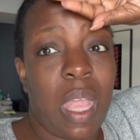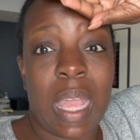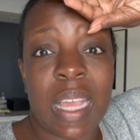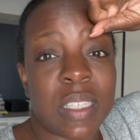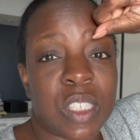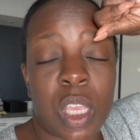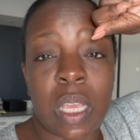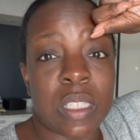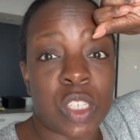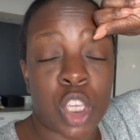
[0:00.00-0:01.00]
It's
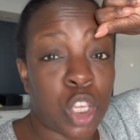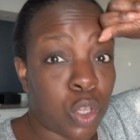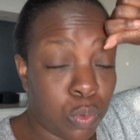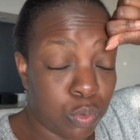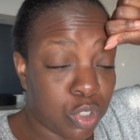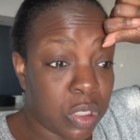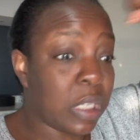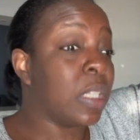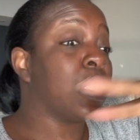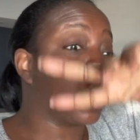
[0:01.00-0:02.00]
it's huge.
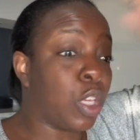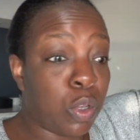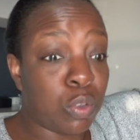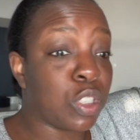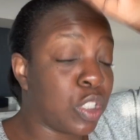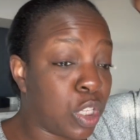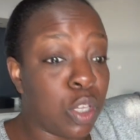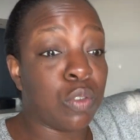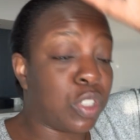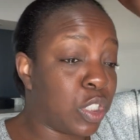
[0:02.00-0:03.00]
It's huge. It's
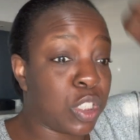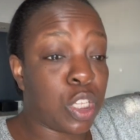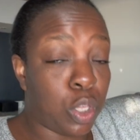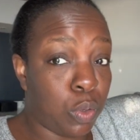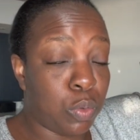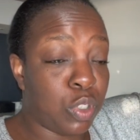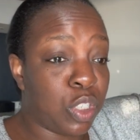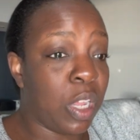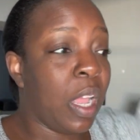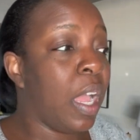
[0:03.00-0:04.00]
huge. It's
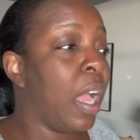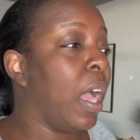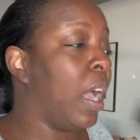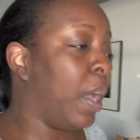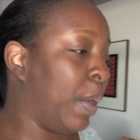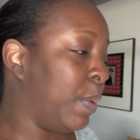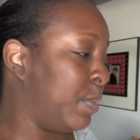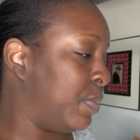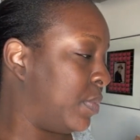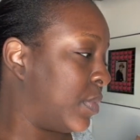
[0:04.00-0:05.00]
huge.
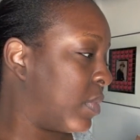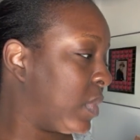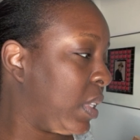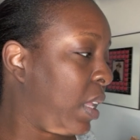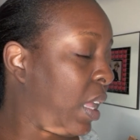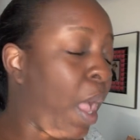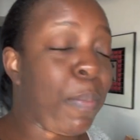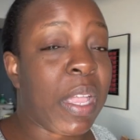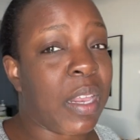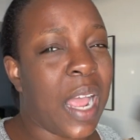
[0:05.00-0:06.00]
Um, I
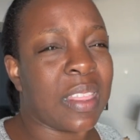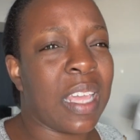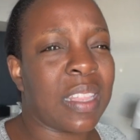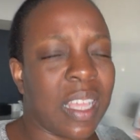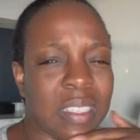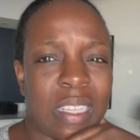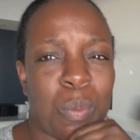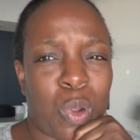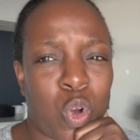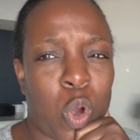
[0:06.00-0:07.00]
mean, I think they said
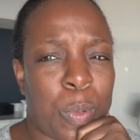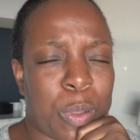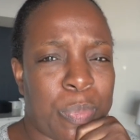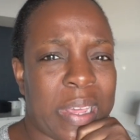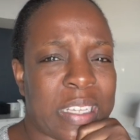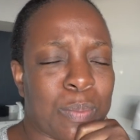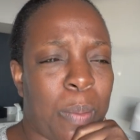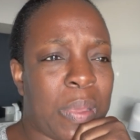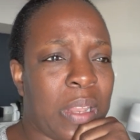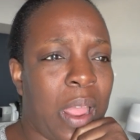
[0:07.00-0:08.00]
McCormick Place might
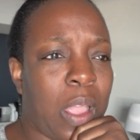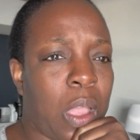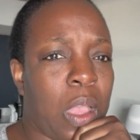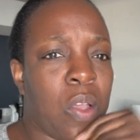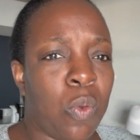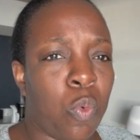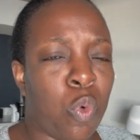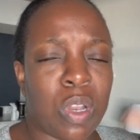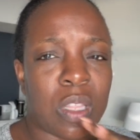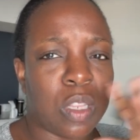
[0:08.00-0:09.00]
be like
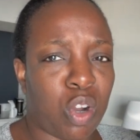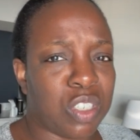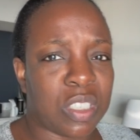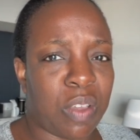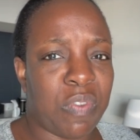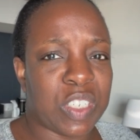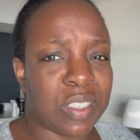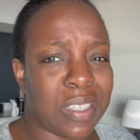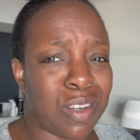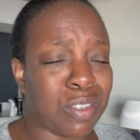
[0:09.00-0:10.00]
one of the largest convention
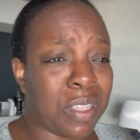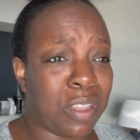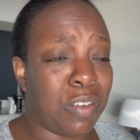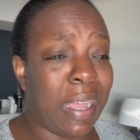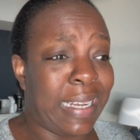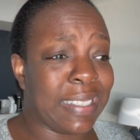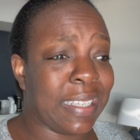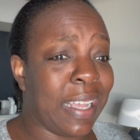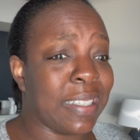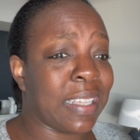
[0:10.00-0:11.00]
centers in the United
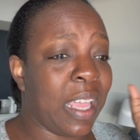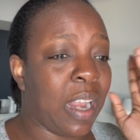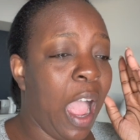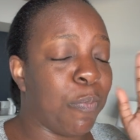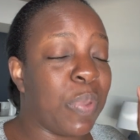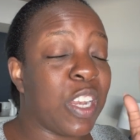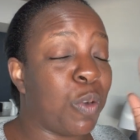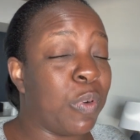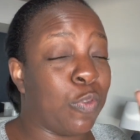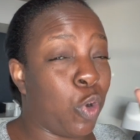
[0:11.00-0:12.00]
States. And I've been here
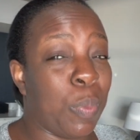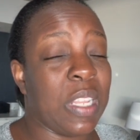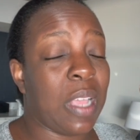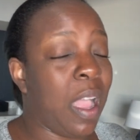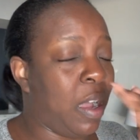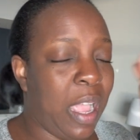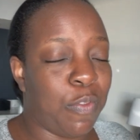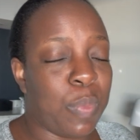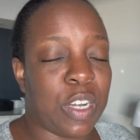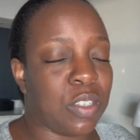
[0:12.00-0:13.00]
before, but I
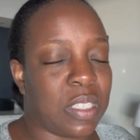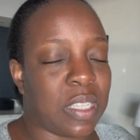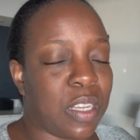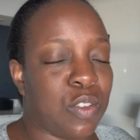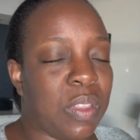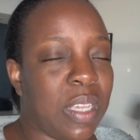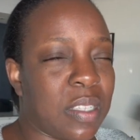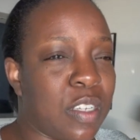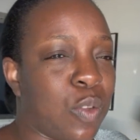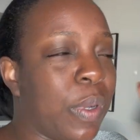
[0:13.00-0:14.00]
haven't been here since like
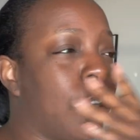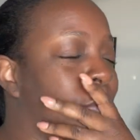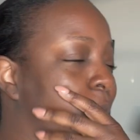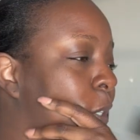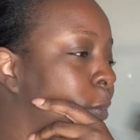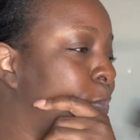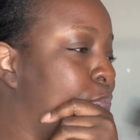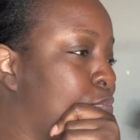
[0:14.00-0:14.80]
2012. So